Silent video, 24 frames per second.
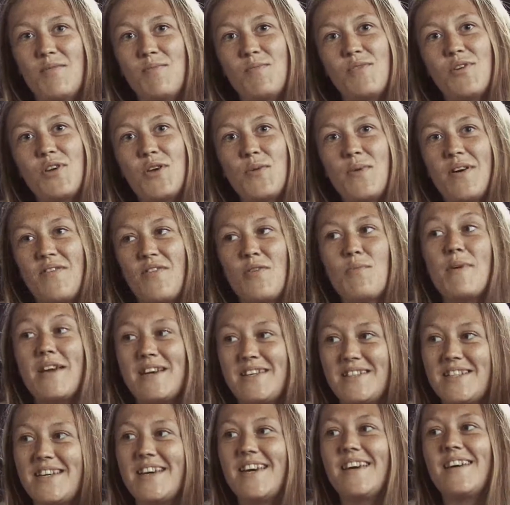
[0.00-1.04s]
Whoever
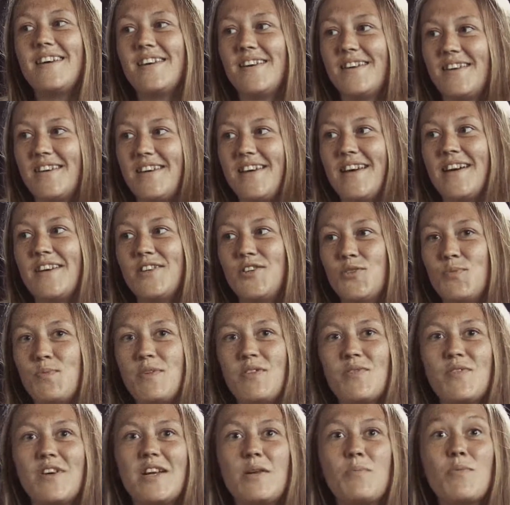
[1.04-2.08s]
made it, yeah, should
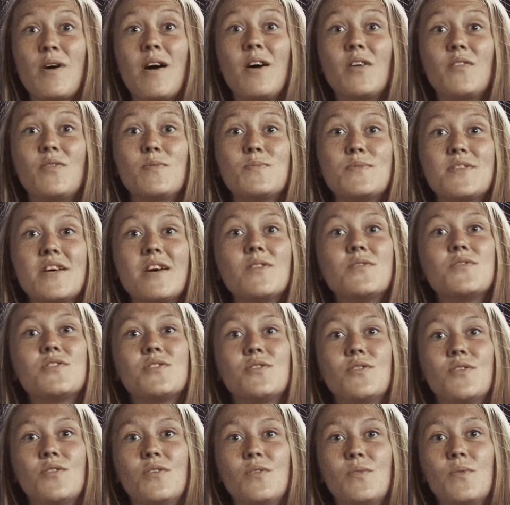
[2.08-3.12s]
be really proud of themselves,
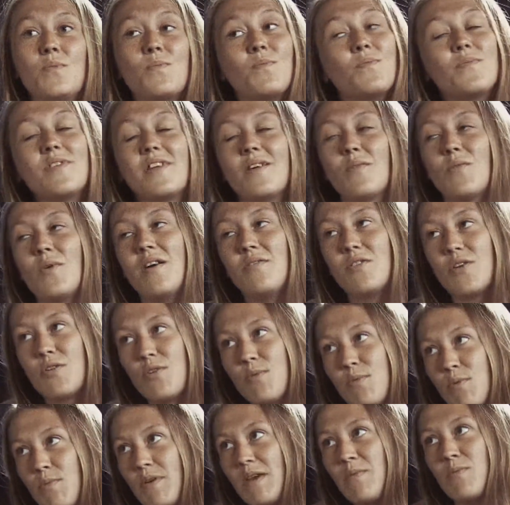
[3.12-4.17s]
or whatever
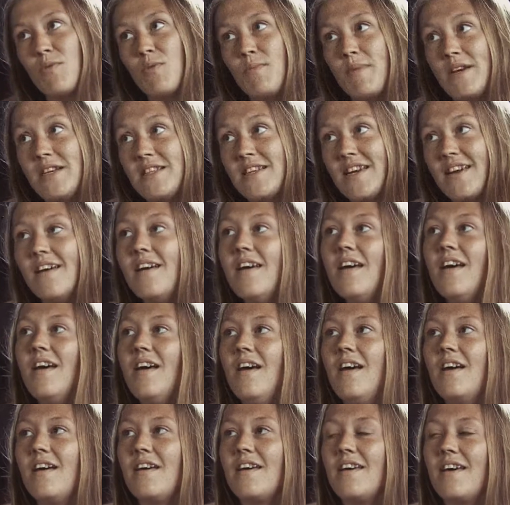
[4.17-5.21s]
group of people made it.
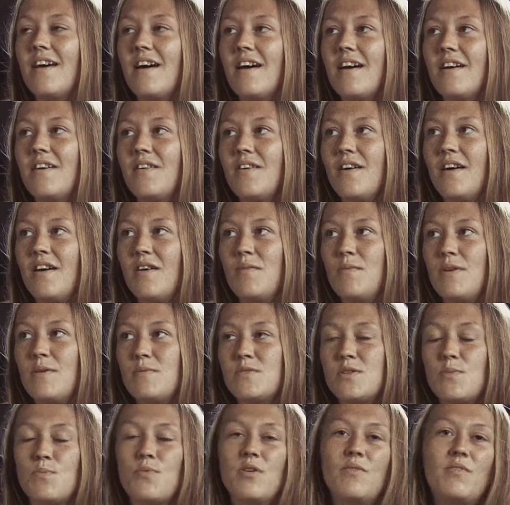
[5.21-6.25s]
Yeah, and it
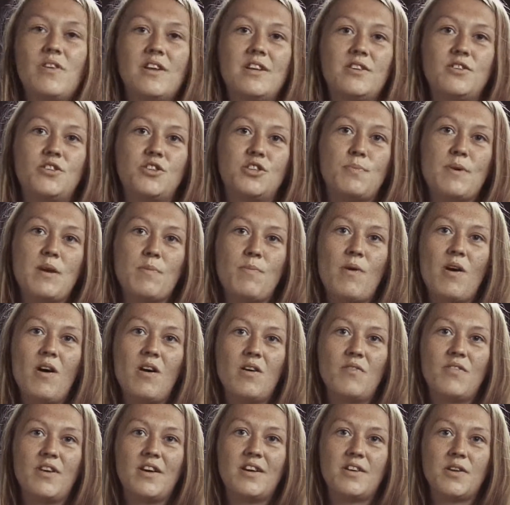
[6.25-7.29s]
was a privilege to be a
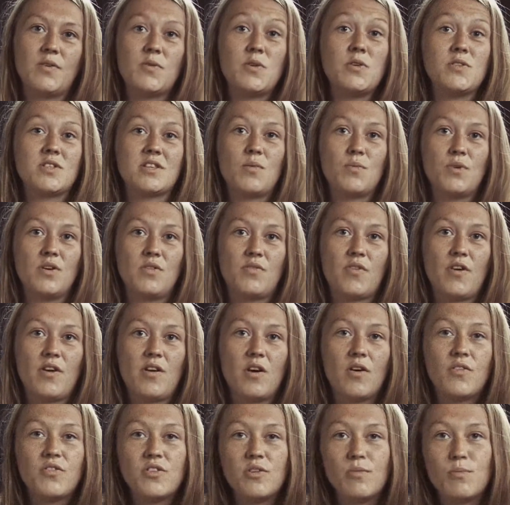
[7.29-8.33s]
part of it. I don't use that word very
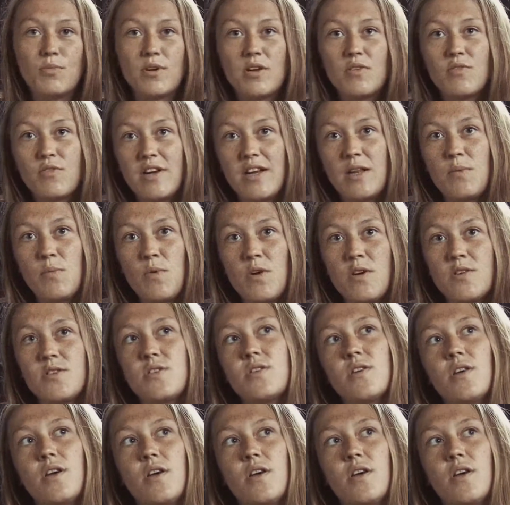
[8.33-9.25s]
often, but it really was